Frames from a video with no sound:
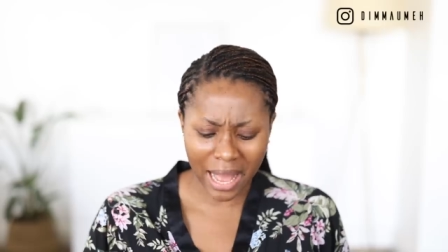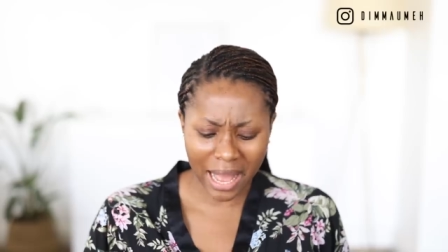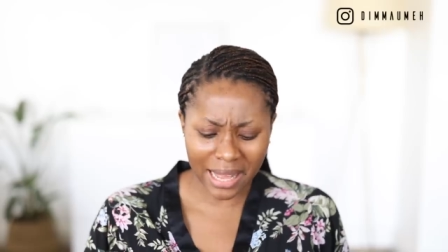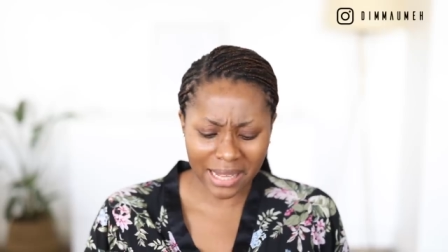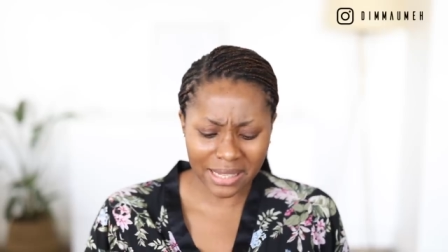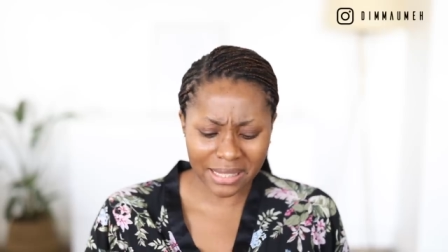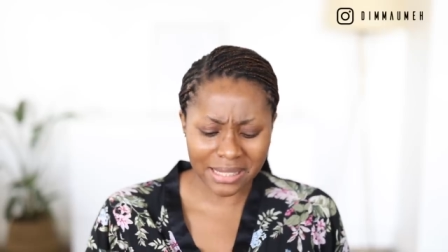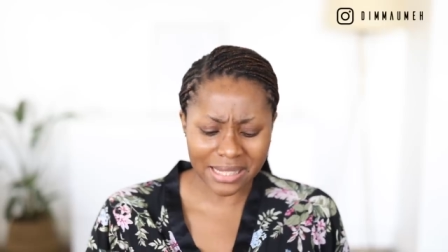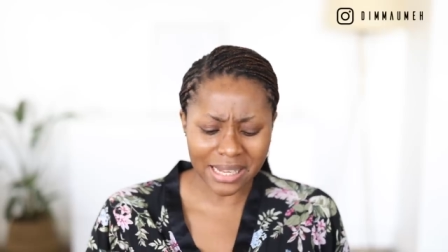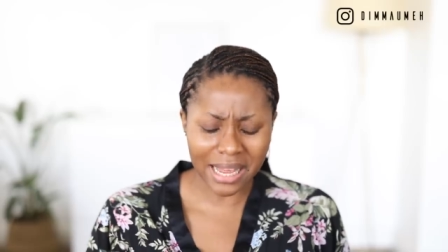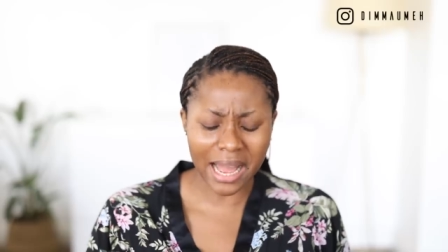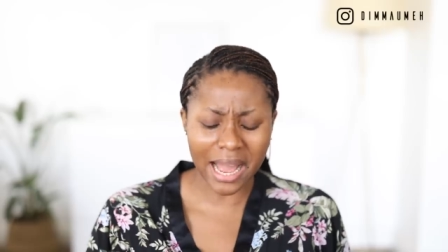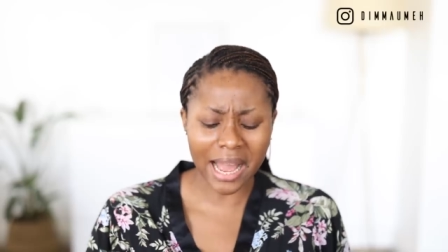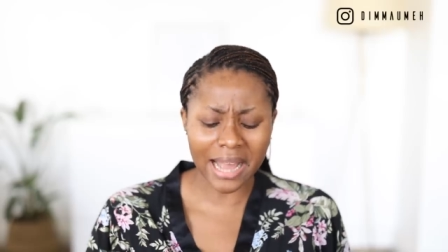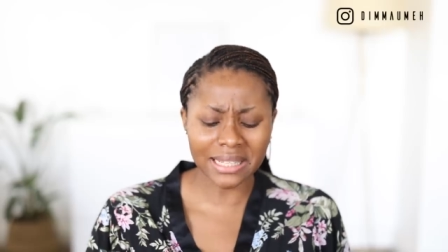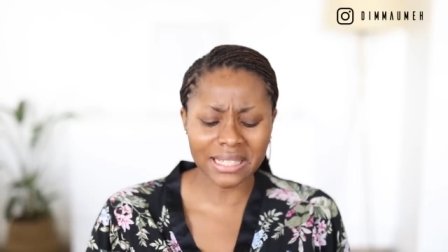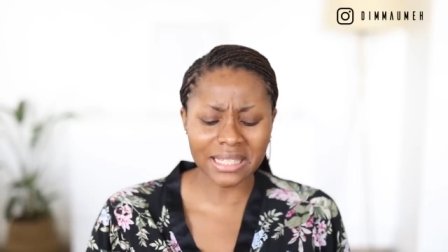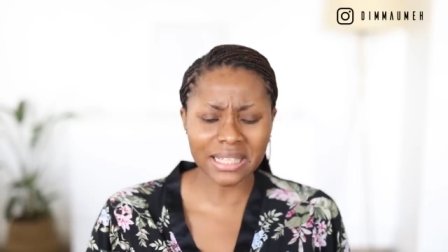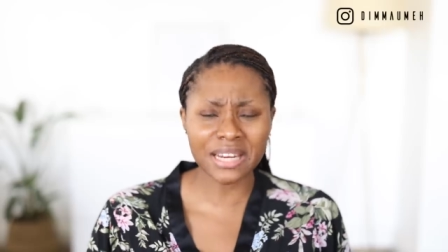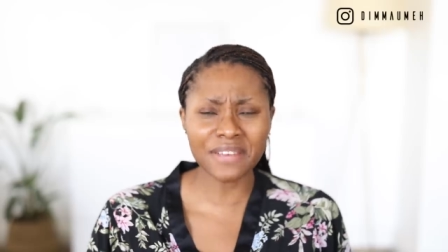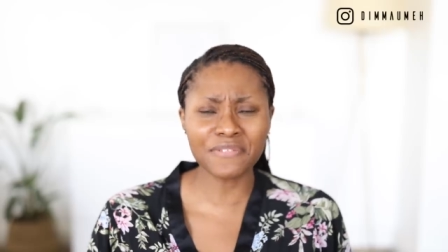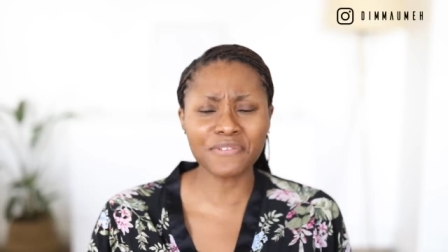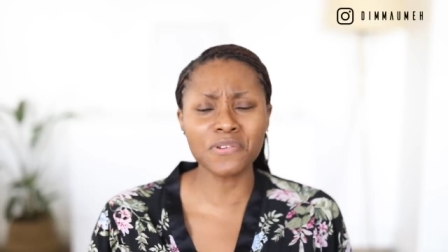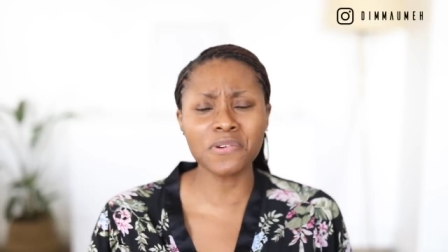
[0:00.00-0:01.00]
And I
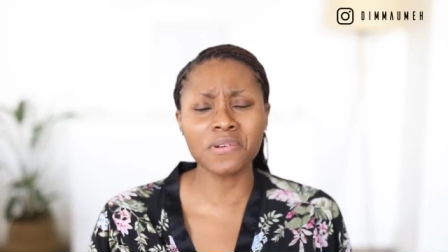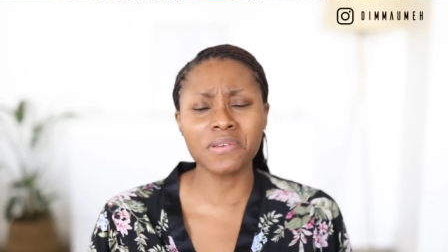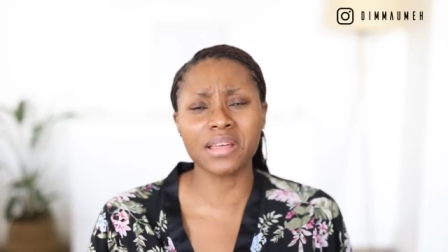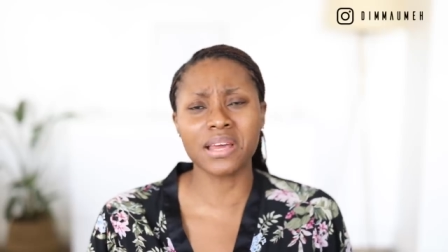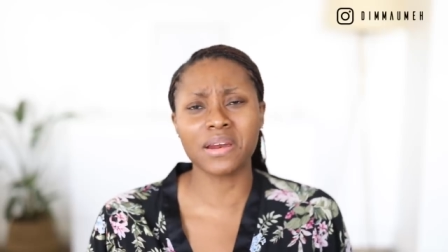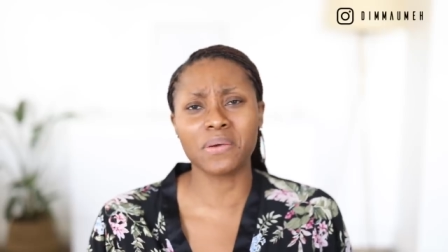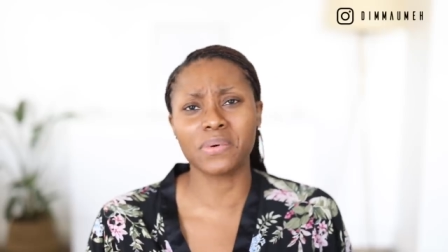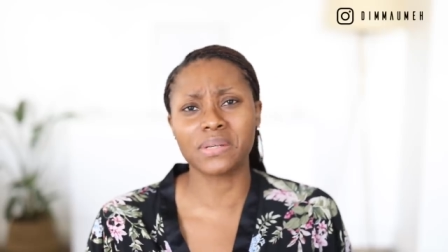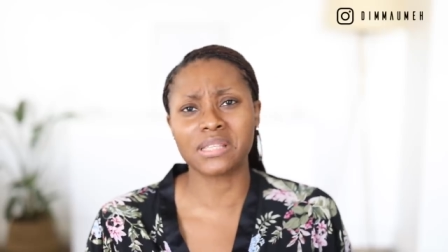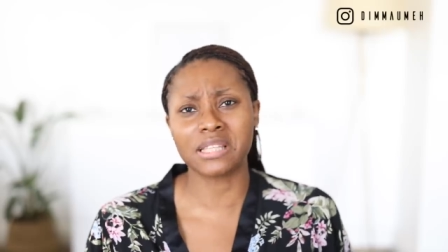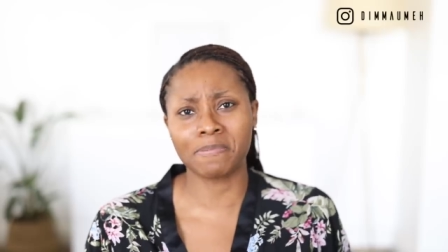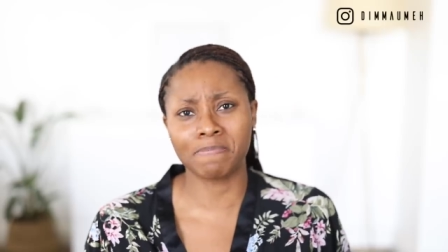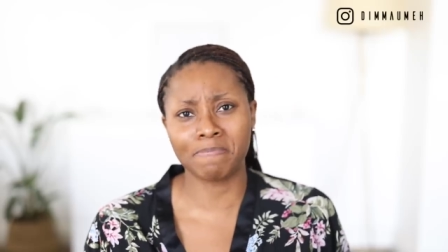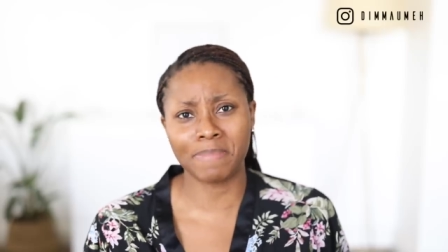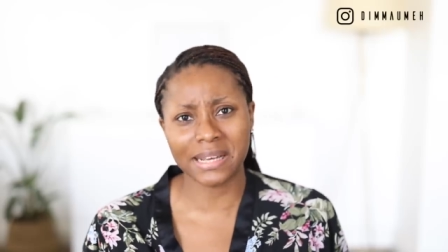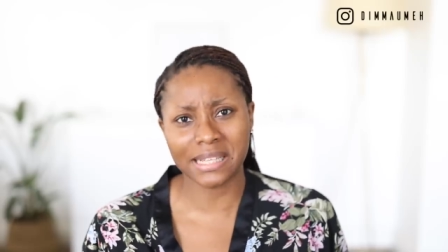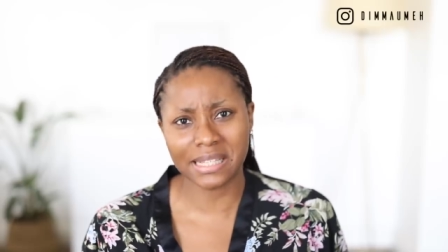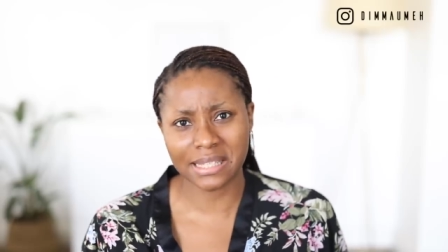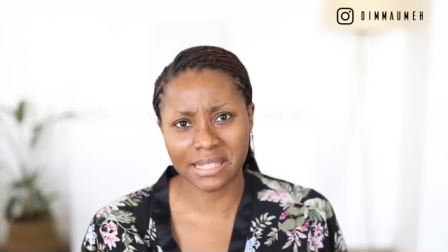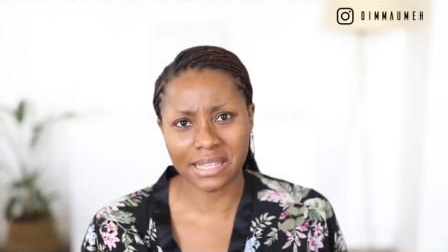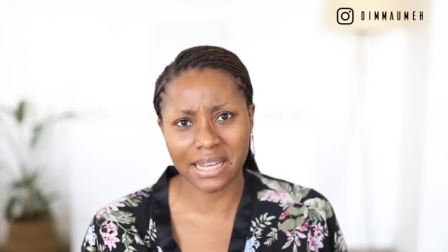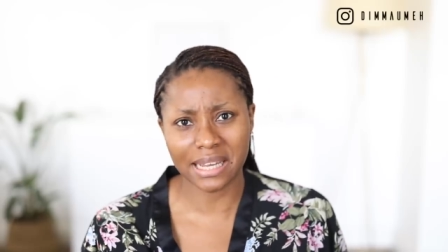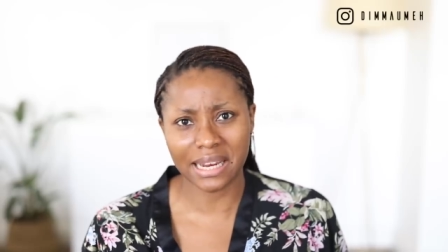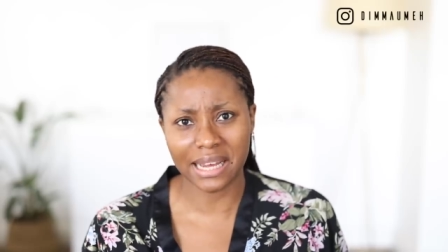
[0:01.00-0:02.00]
didn't even know that it was a
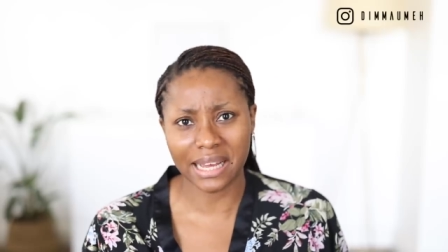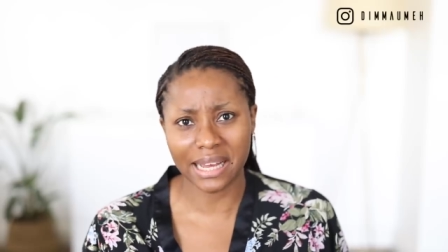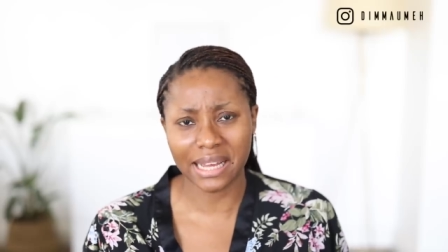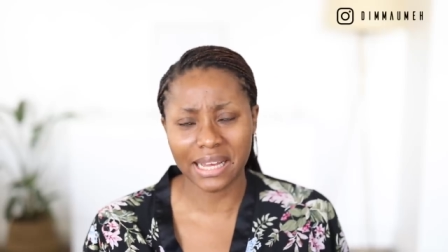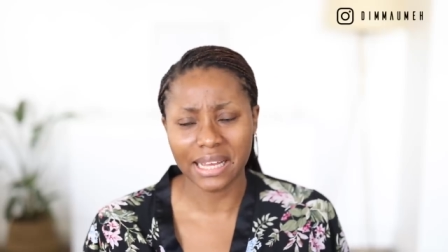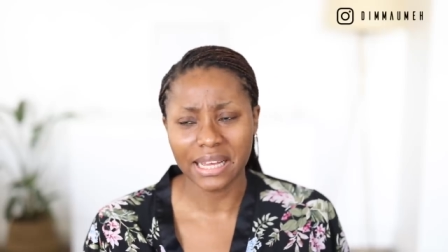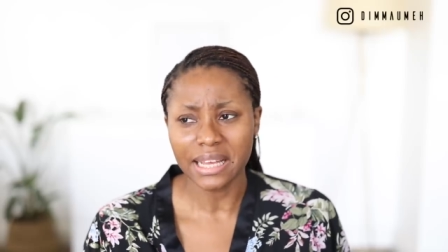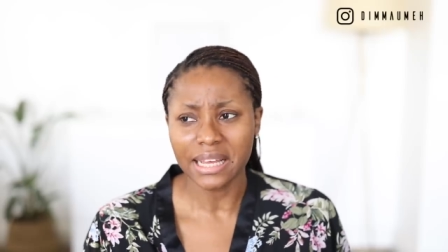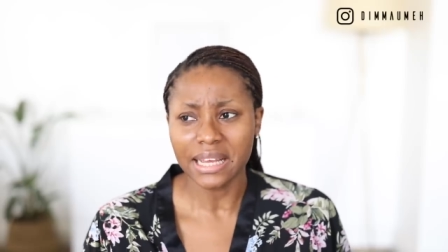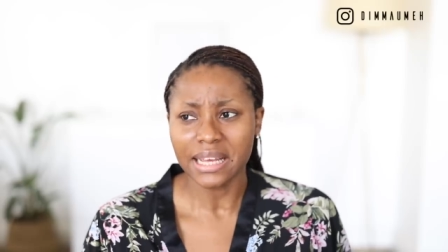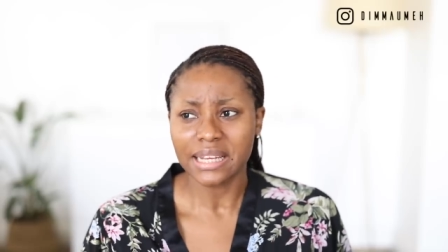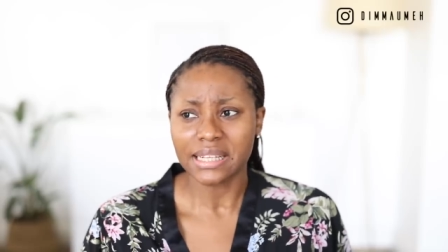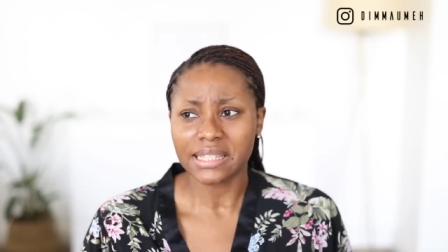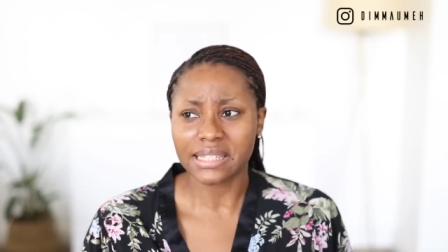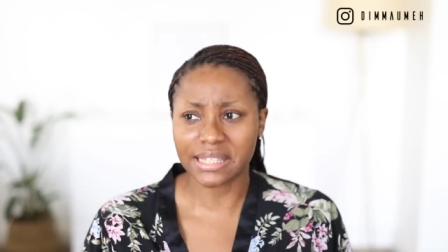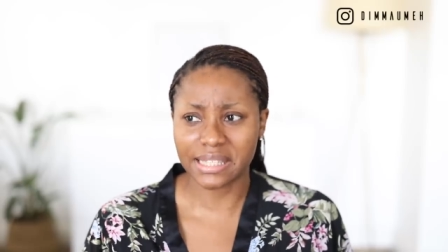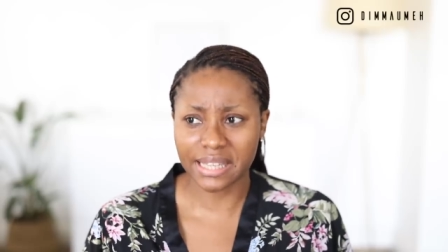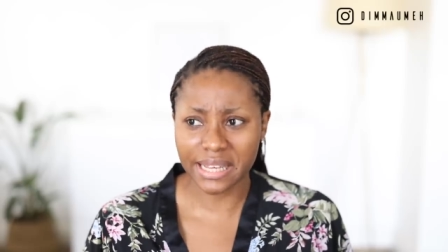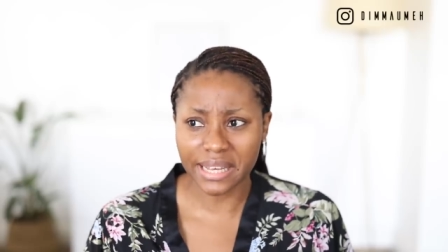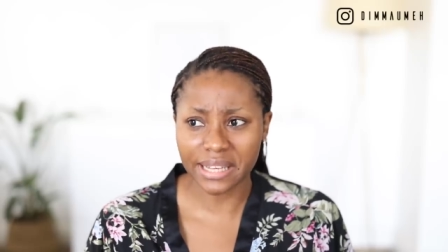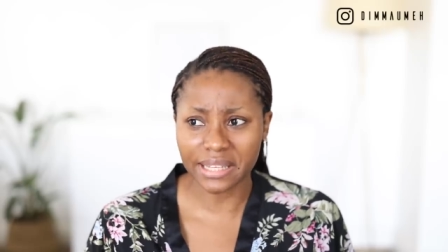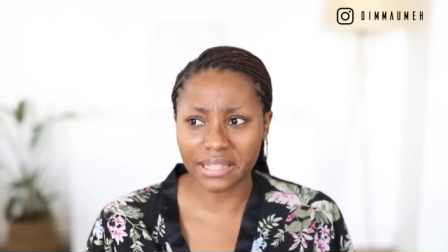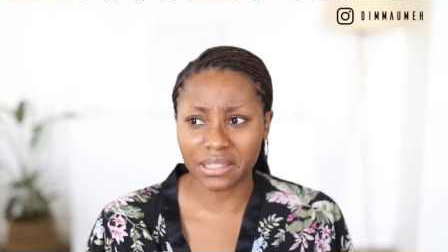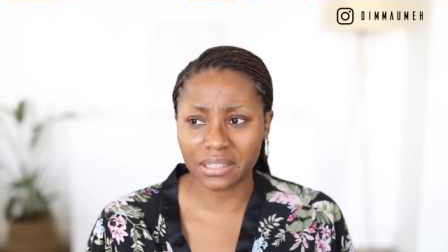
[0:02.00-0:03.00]
bestseller
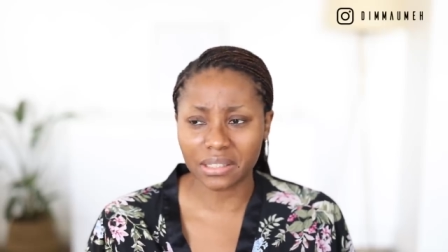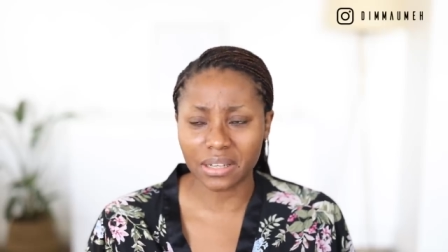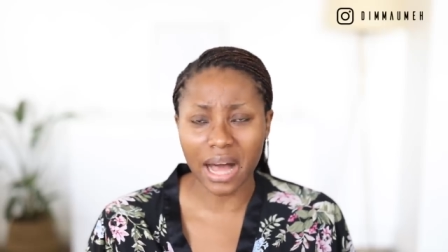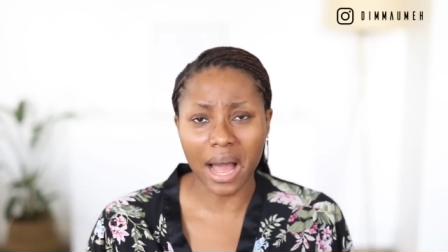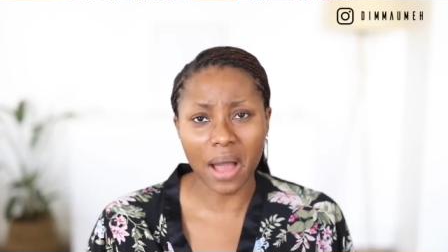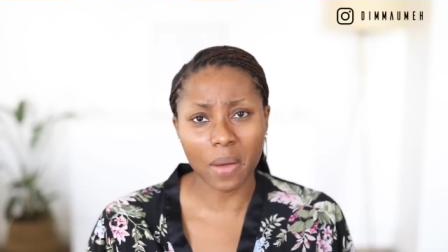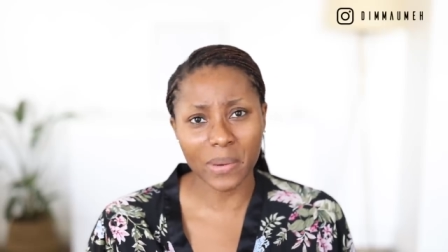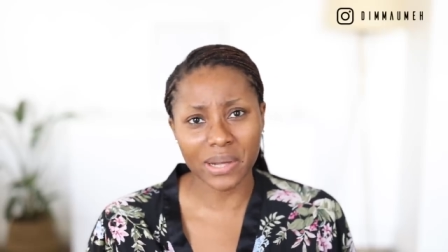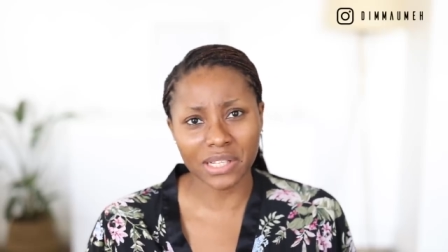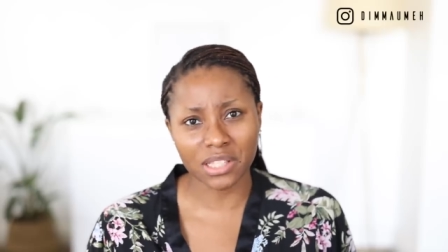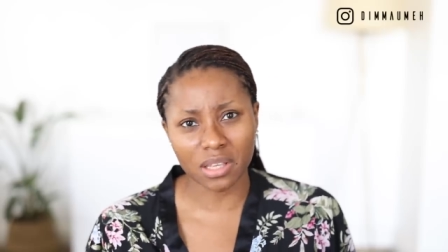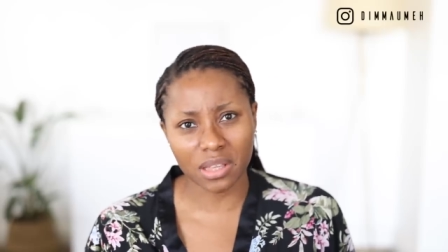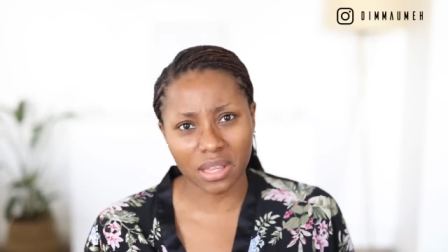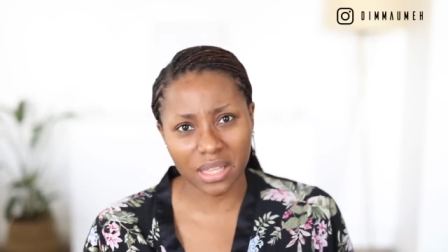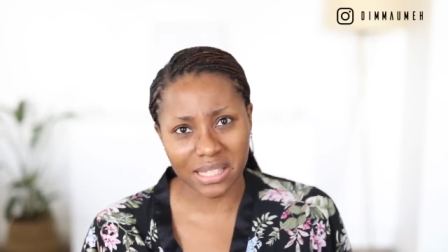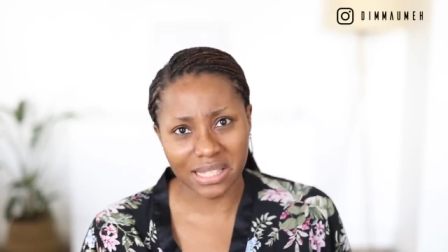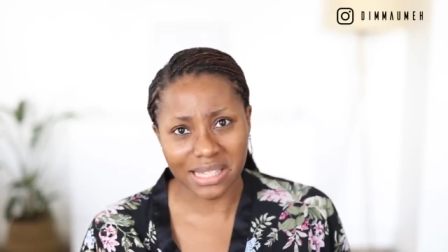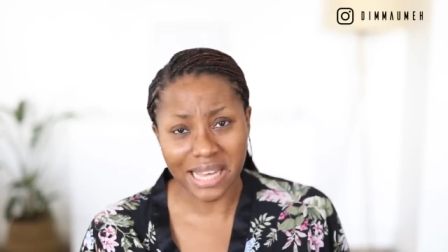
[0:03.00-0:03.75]
Till I went on the